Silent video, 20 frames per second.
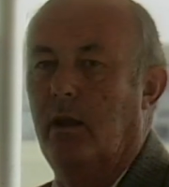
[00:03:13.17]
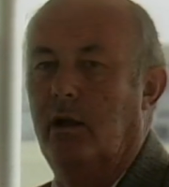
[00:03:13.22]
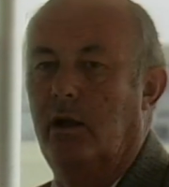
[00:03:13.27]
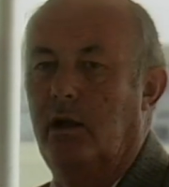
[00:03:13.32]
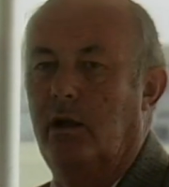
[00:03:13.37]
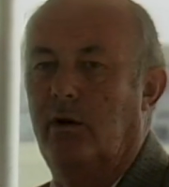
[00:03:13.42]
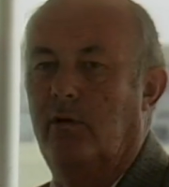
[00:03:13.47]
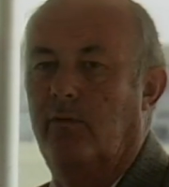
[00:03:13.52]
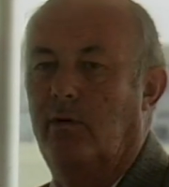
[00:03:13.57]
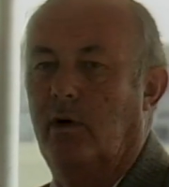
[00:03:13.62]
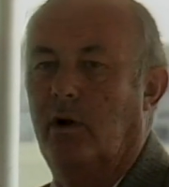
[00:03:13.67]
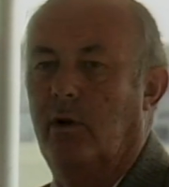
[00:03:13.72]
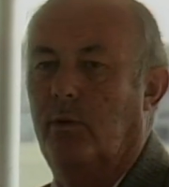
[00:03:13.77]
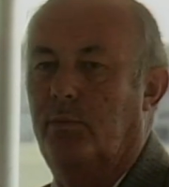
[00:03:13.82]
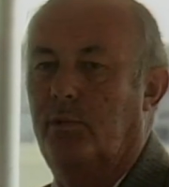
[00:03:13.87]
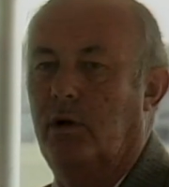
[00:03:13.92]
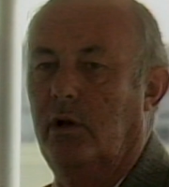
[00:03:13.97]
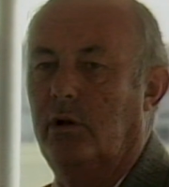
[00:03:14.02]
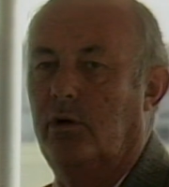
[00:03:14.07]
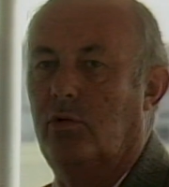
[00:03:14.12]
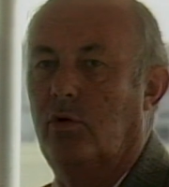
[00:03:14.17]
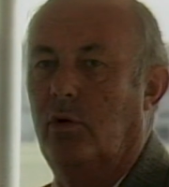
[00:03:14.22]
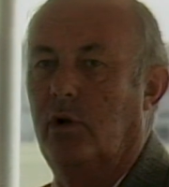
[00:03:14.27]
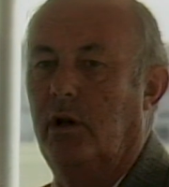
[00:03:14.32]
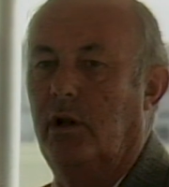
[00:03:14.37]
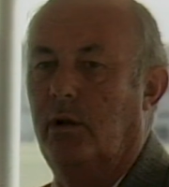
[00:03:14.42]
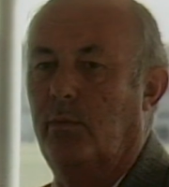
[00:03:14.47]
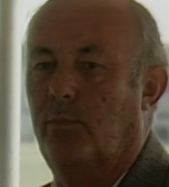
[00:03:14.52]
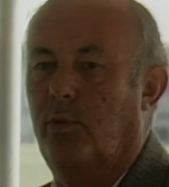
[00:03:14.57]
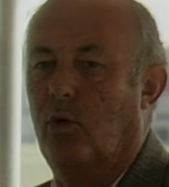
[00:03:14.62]
He developed a
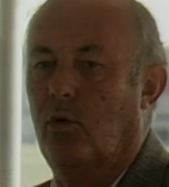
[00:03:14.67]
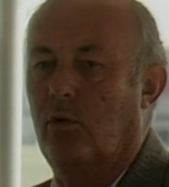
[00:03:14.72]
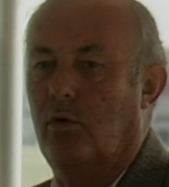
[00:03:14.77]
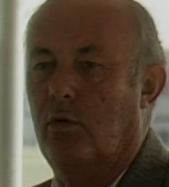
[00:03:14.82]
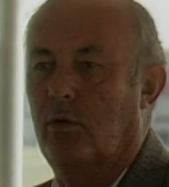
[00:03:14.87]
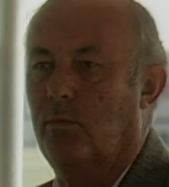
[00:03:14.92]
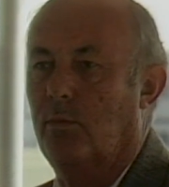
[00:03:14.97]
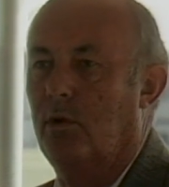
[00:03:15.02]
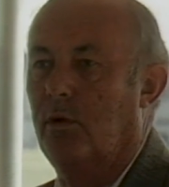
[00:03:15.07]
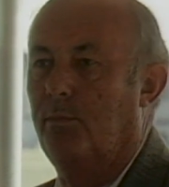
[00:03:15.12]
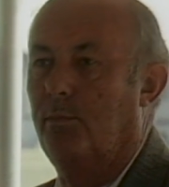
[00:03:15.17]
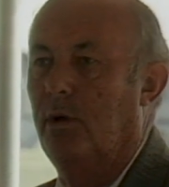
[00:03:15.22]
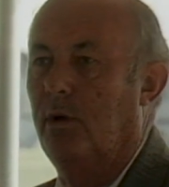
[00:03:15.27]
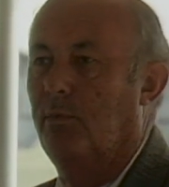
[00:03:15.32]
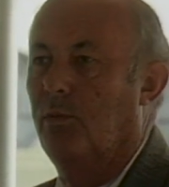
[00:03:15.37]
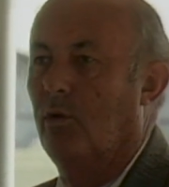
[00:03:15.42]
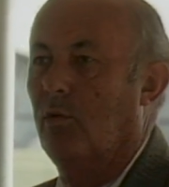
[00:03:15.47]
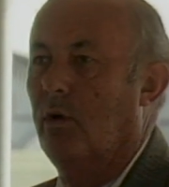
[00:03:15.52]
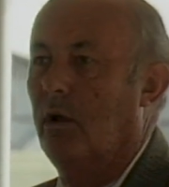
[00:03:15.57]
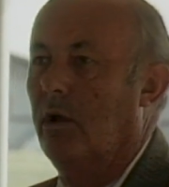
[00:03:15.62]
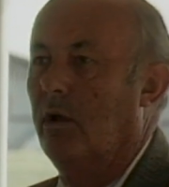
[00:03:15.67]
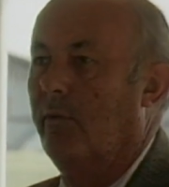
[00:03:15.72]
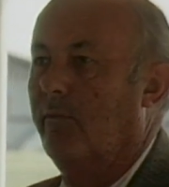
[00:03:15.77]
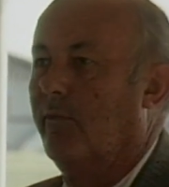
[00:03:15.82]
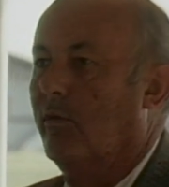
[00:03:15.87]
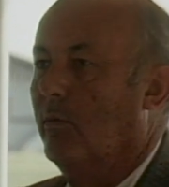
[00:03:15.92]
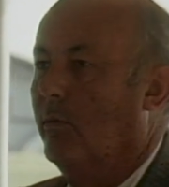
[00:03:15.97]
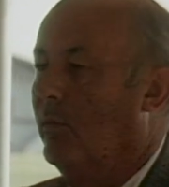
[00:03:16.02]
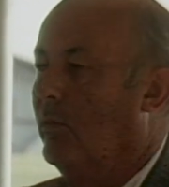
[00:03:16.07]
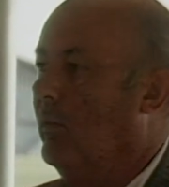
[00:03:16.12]
training program that people came
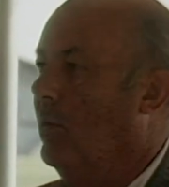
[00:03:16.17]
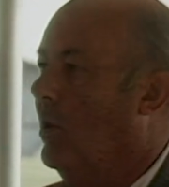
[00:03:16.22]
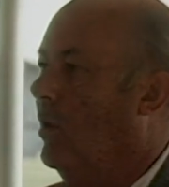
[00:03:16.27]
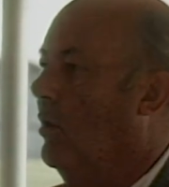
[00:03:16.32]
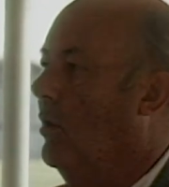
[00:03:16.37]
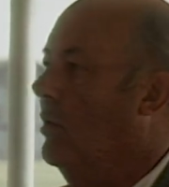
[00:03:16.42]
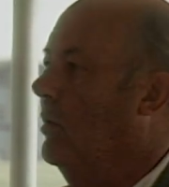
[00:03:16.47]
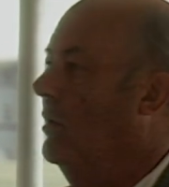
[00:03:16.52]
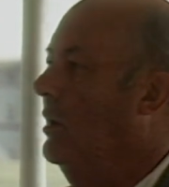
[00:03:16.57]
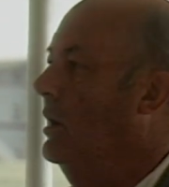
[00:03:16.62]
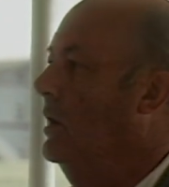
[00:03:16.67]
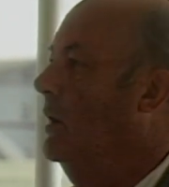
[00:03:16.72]
from all